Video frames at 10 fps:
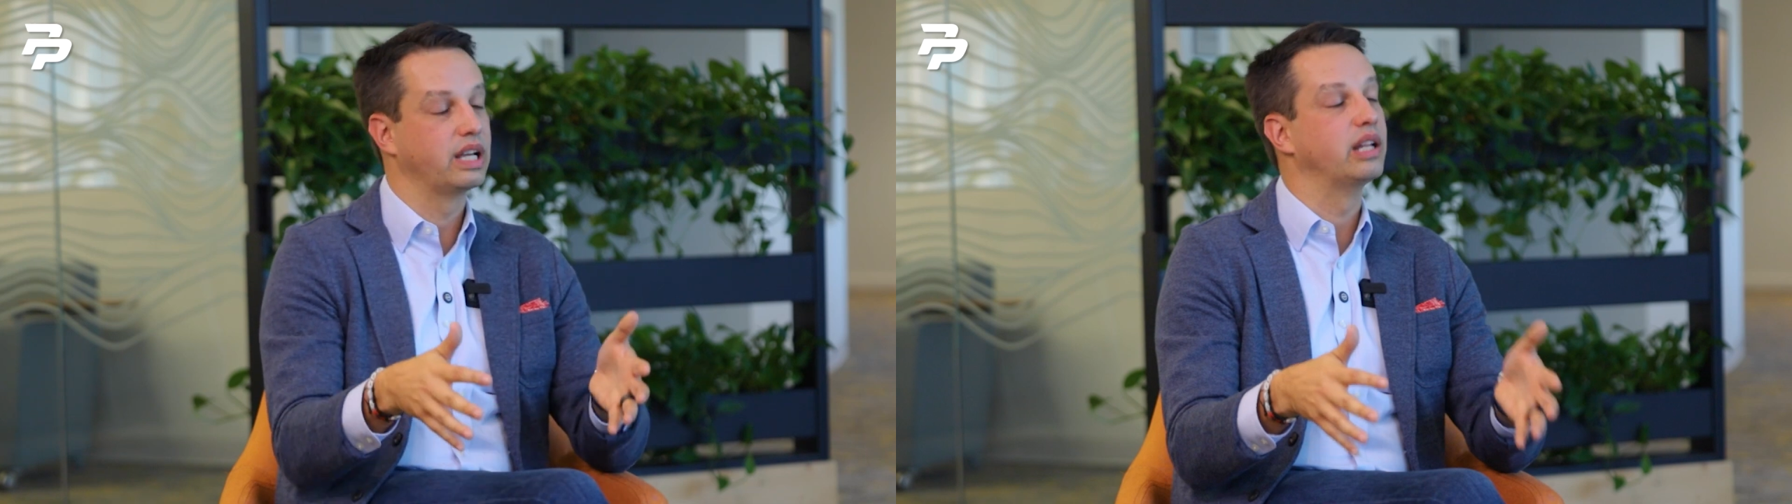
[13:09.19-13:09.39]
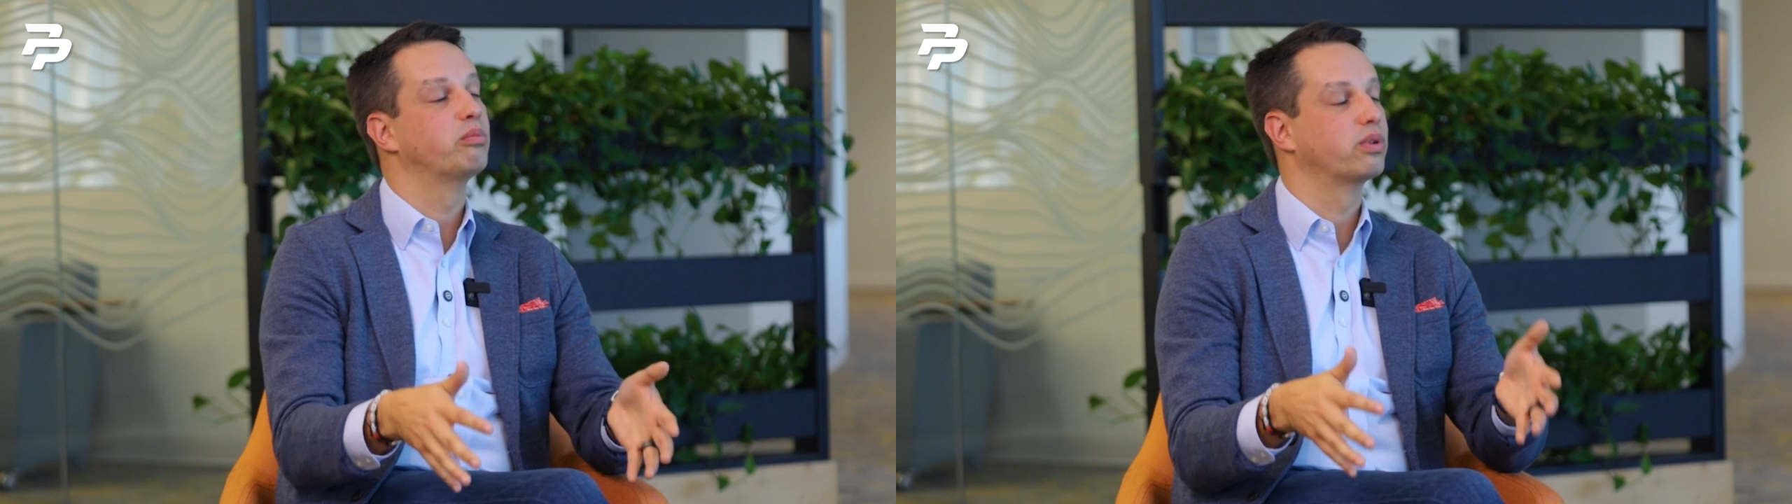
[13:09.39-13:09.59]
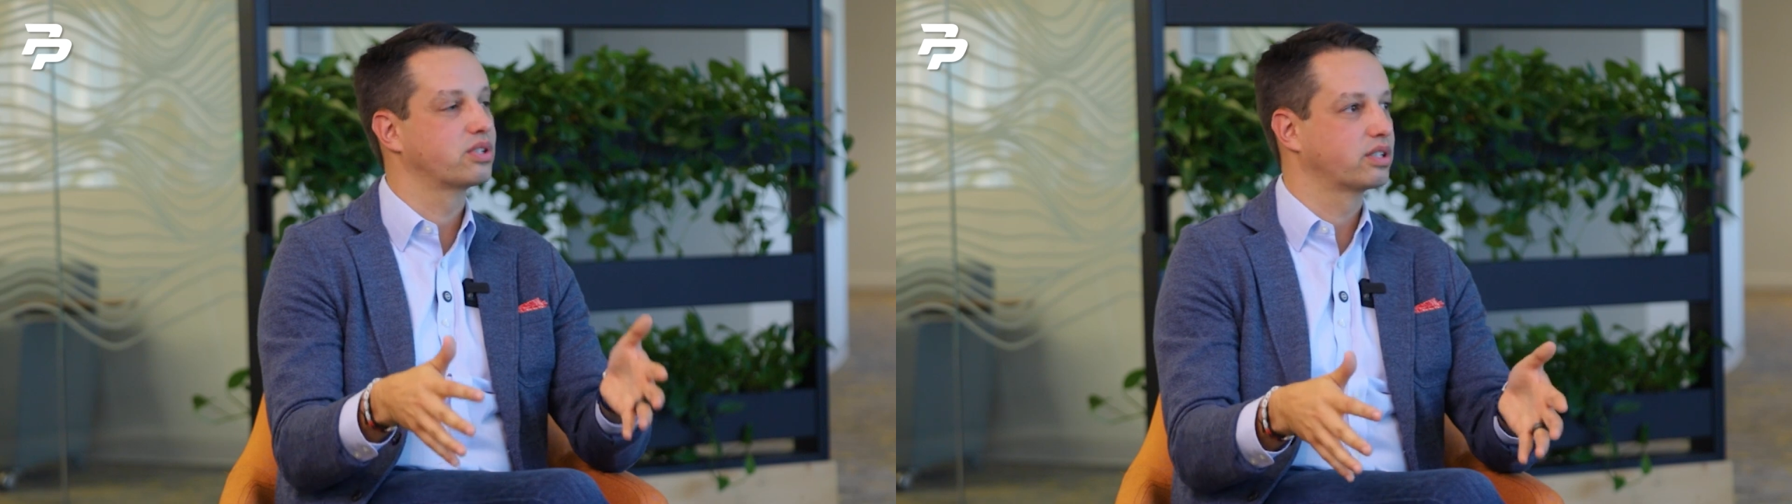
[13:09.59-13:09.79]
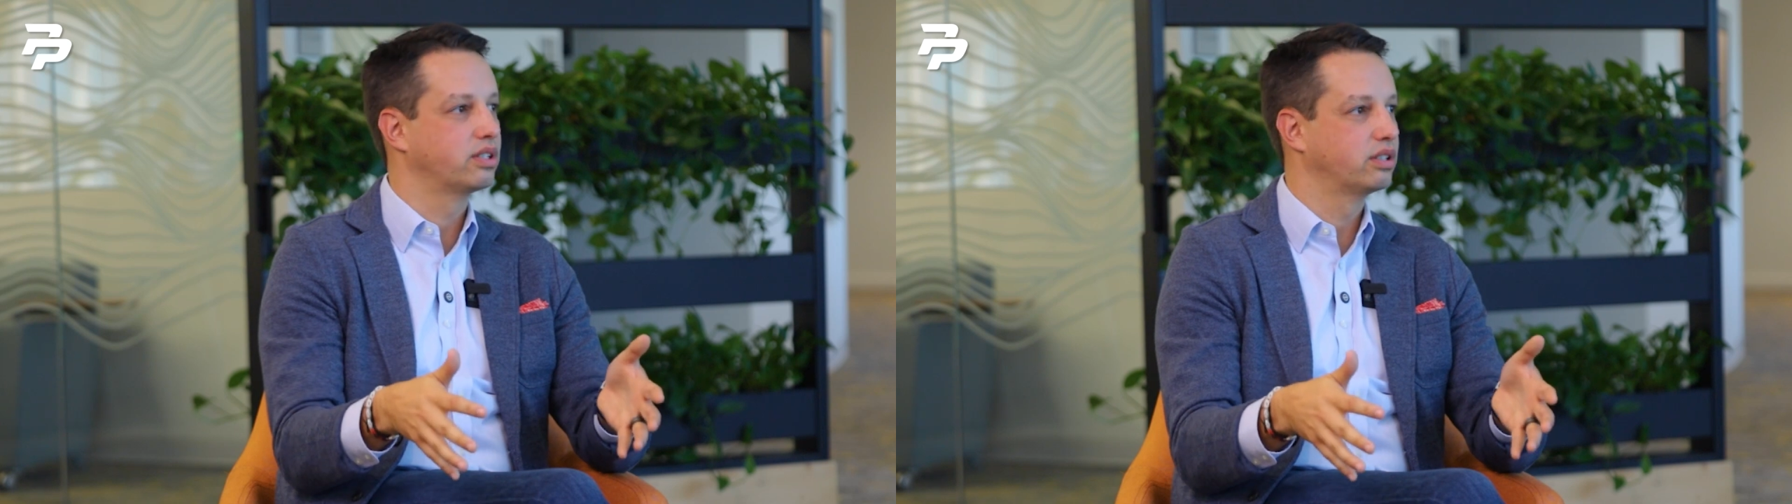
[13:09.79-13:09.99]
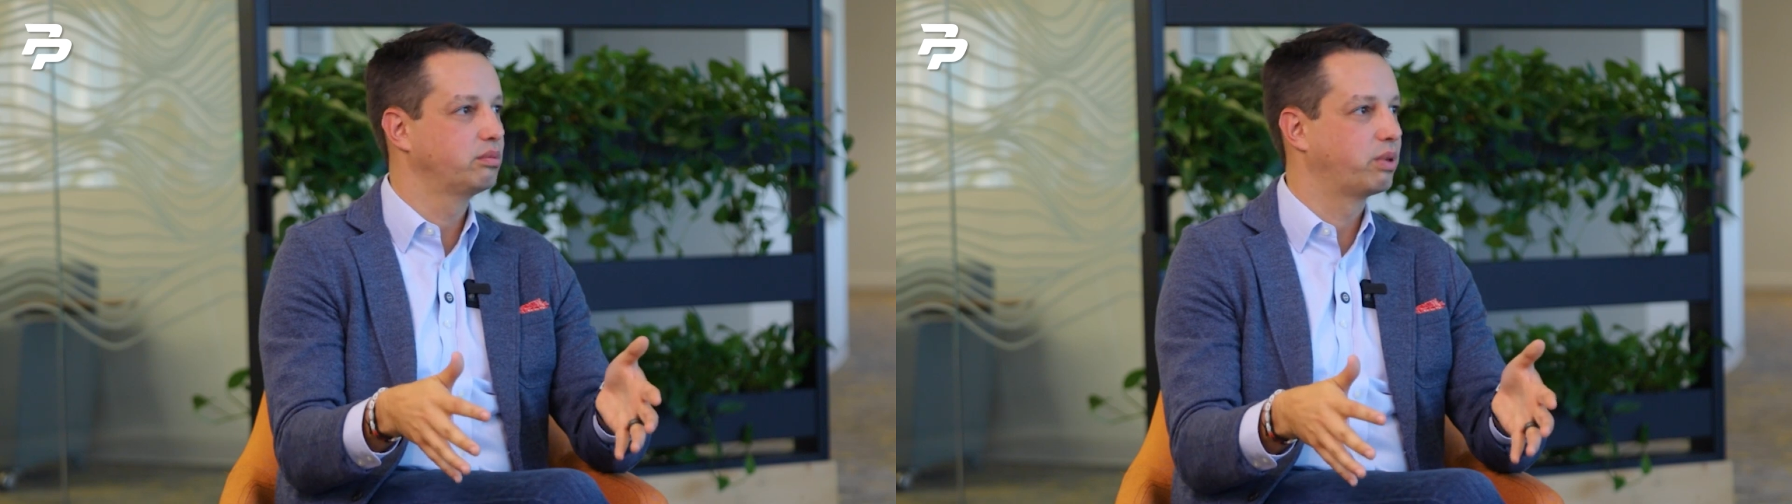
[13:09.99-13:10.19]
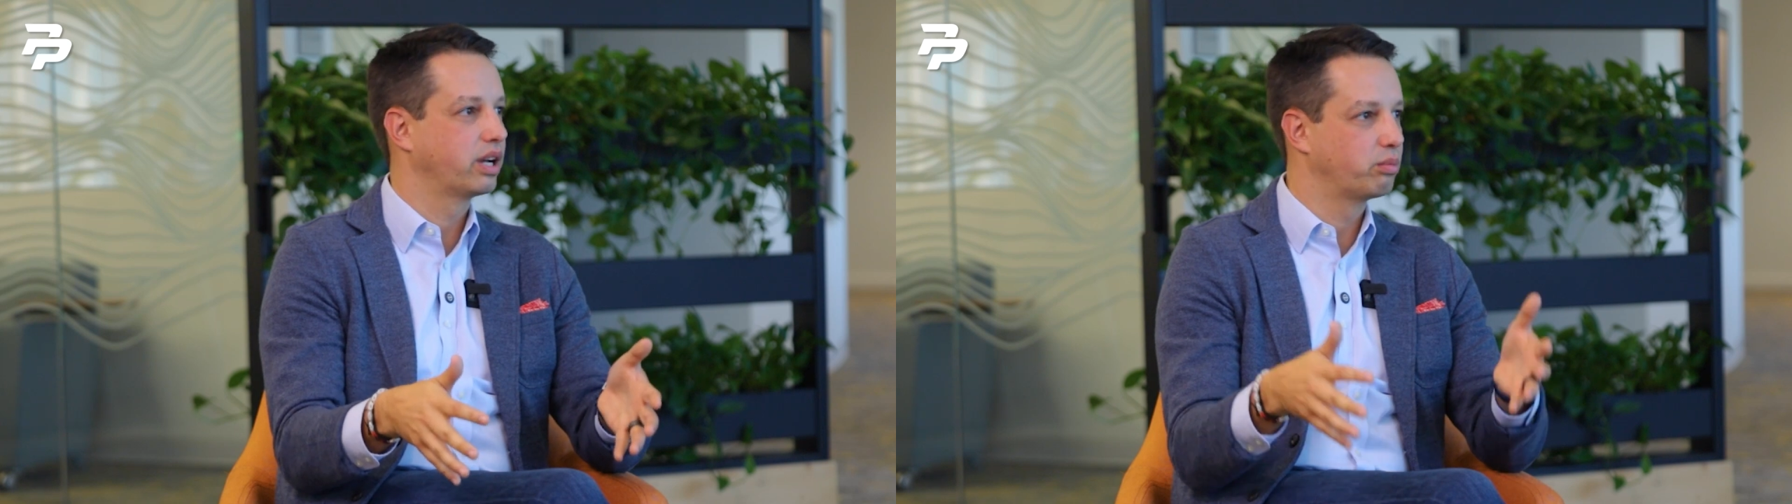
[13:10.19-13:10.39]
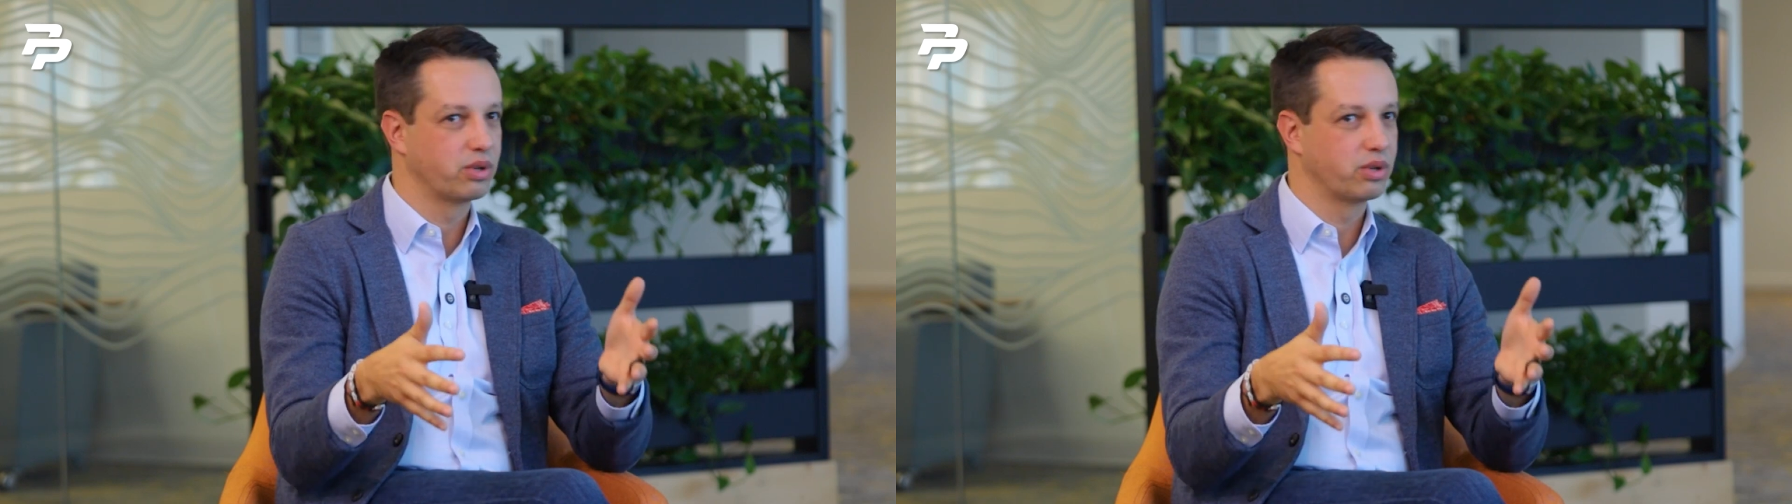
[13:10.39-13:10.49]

in Brazil by a